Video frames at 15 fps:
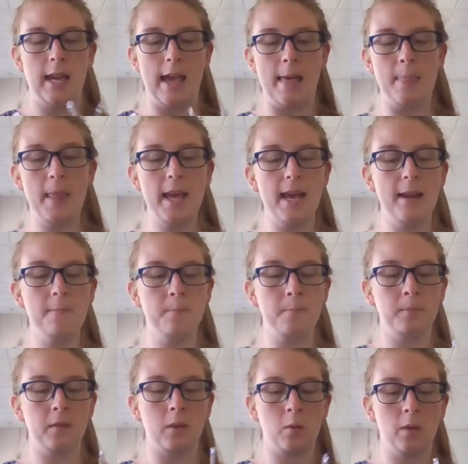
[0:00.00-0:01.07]
And then
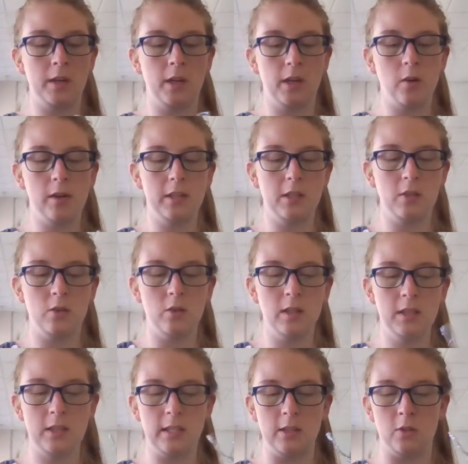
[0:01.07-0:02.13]
what you're going to do
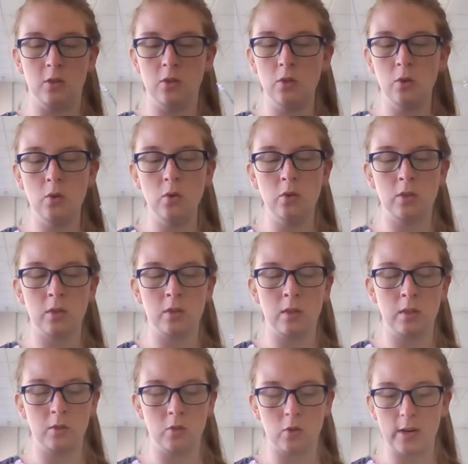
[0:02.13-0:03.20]
is these 2
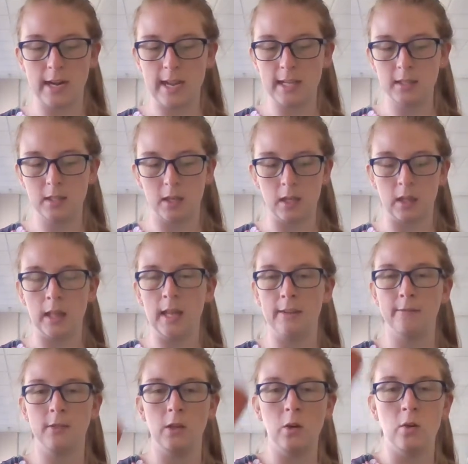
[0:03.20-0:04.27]
strands are
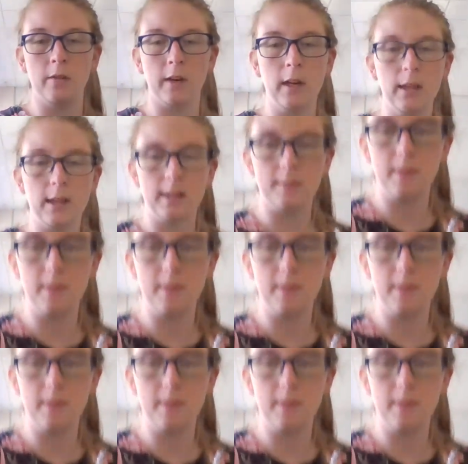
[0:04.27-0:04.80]
left over. And I'm going